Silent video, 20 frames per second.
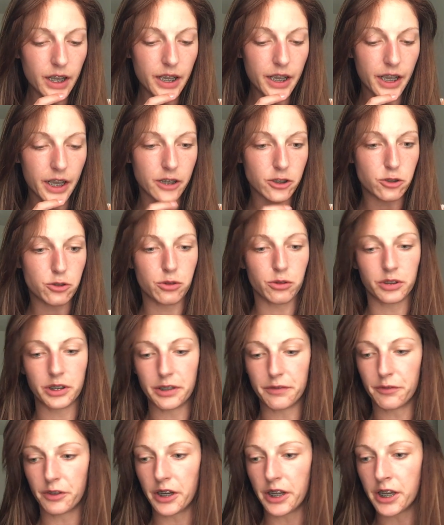and
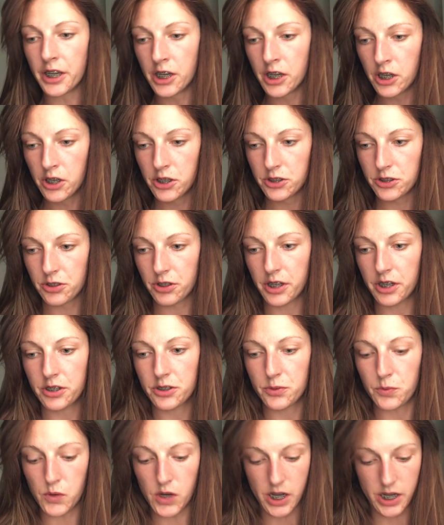cruelty free. So
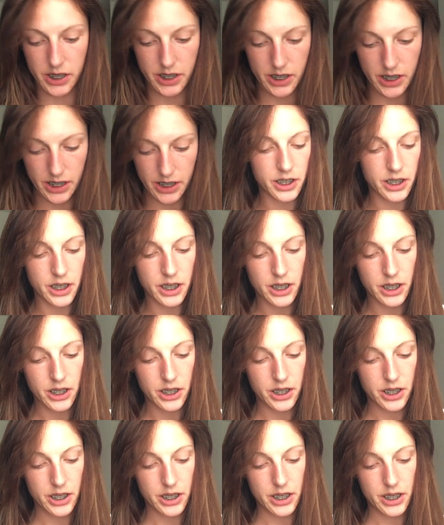there's one.
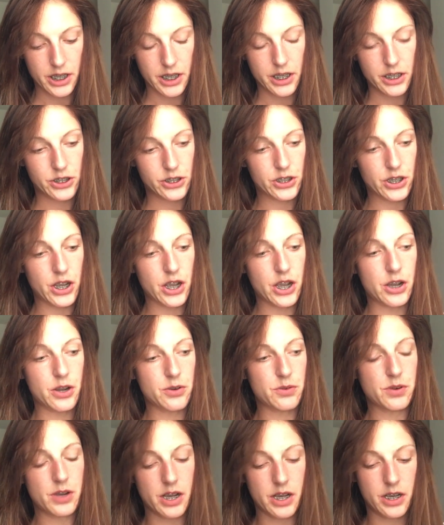
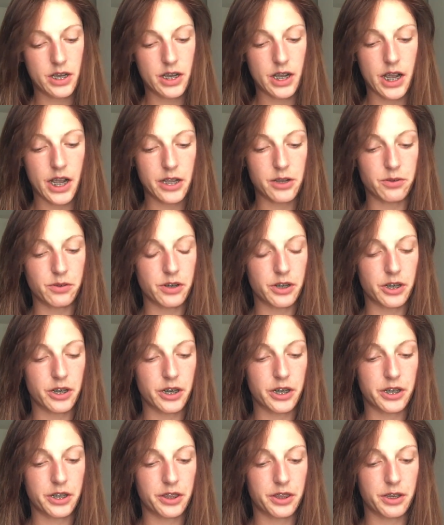So I
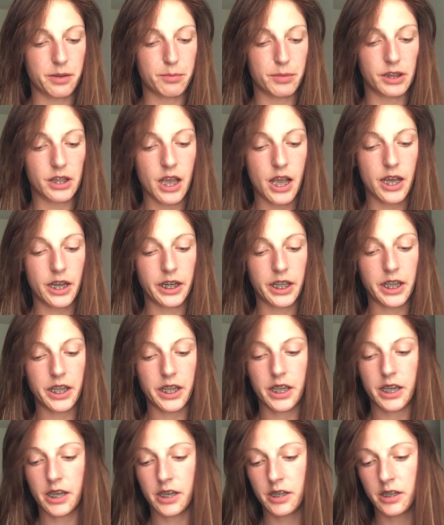ordered the
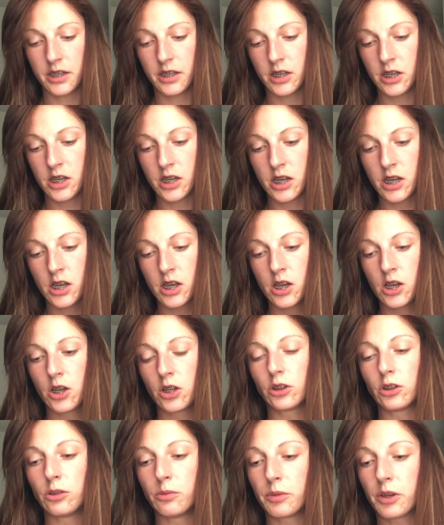Milani
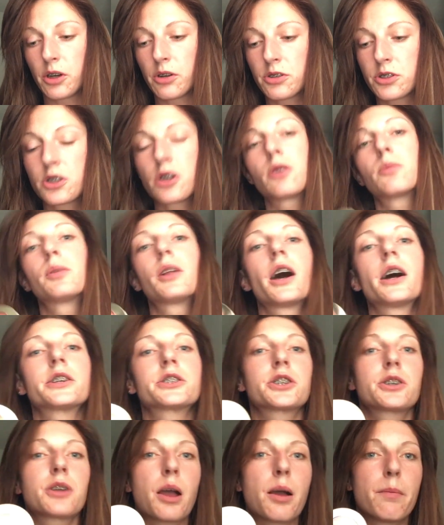Luminoso
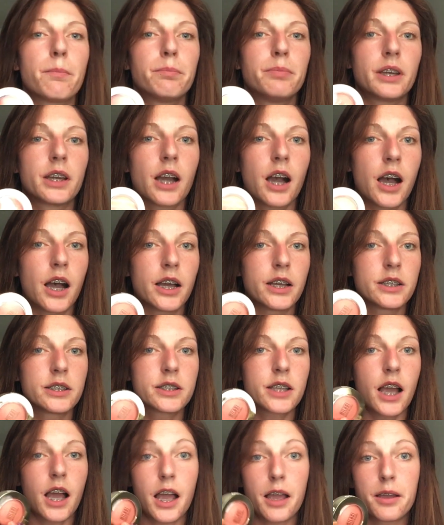blush
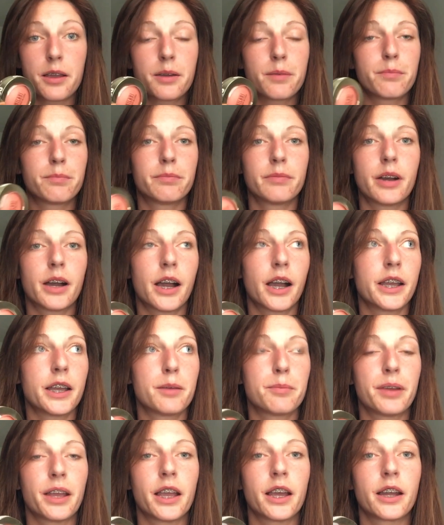because I
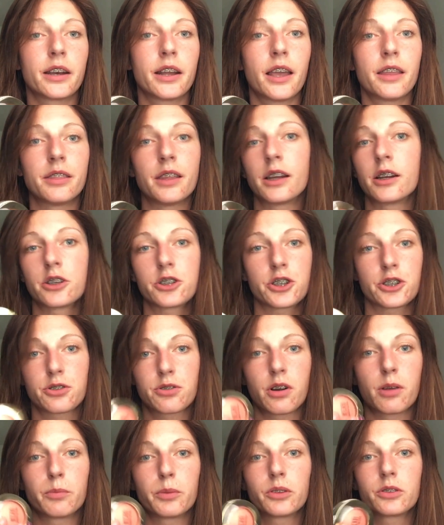hit pan and then it just
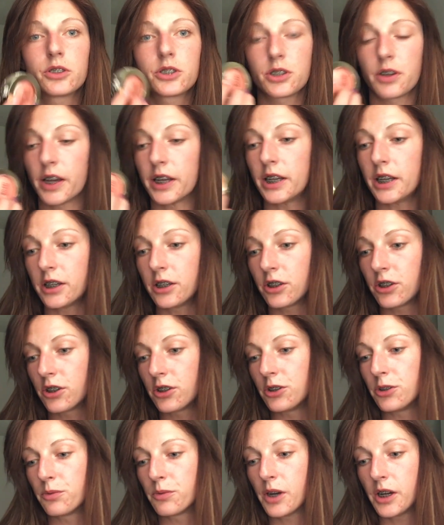crumbled, so I needed a
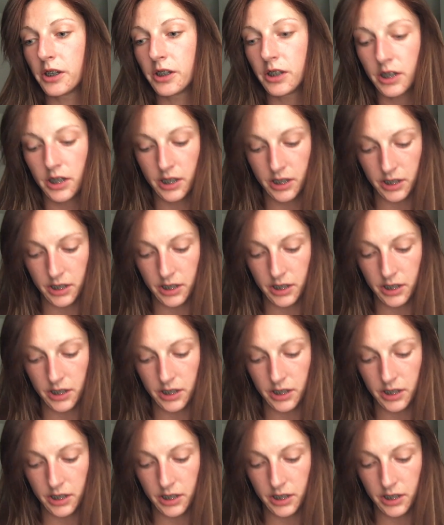new one.